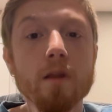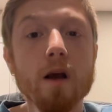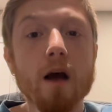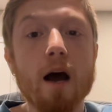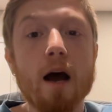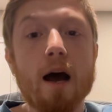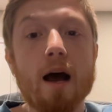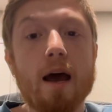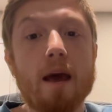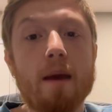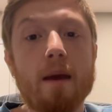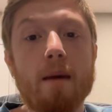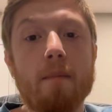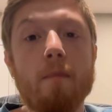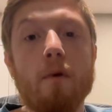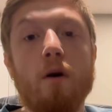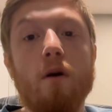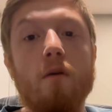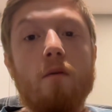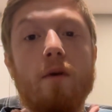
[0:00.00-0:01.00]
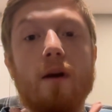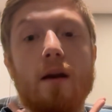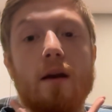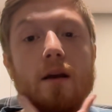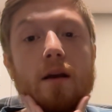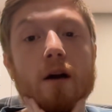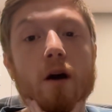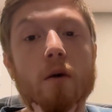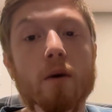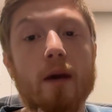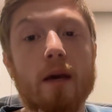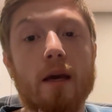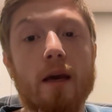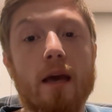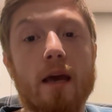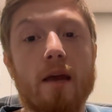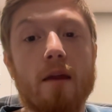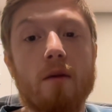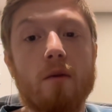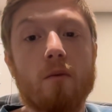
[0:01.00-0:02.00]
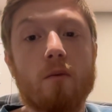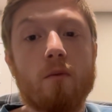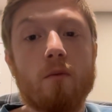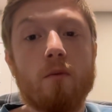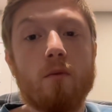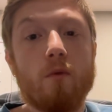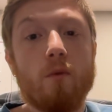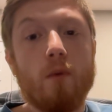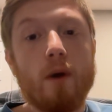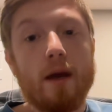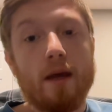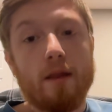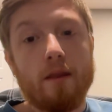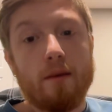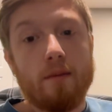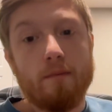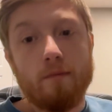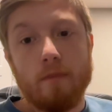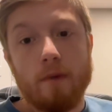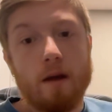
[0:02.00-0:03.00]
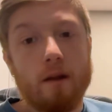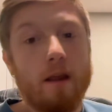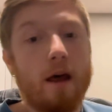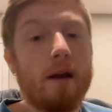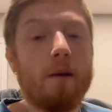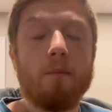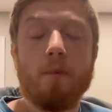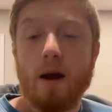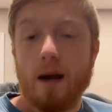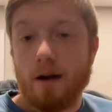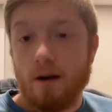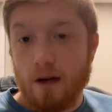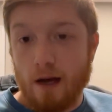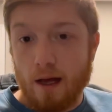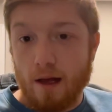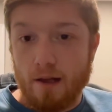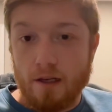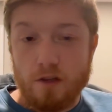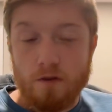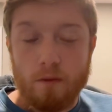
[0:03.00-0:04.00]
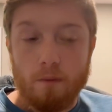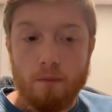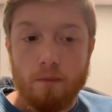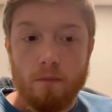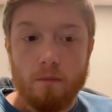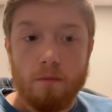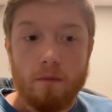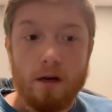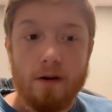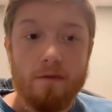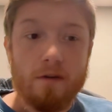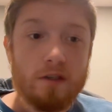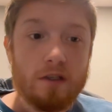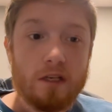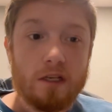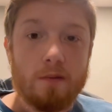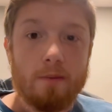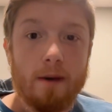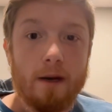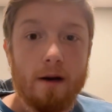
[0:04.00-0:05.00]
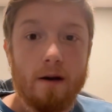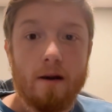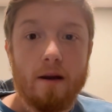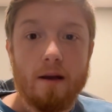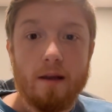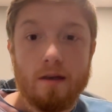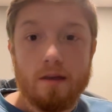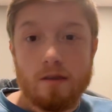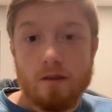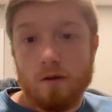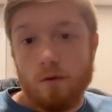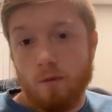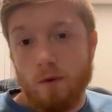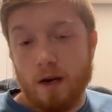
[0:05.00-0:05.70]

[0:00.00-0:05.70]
I am already going in with a lot of prior knowledge from previous experience,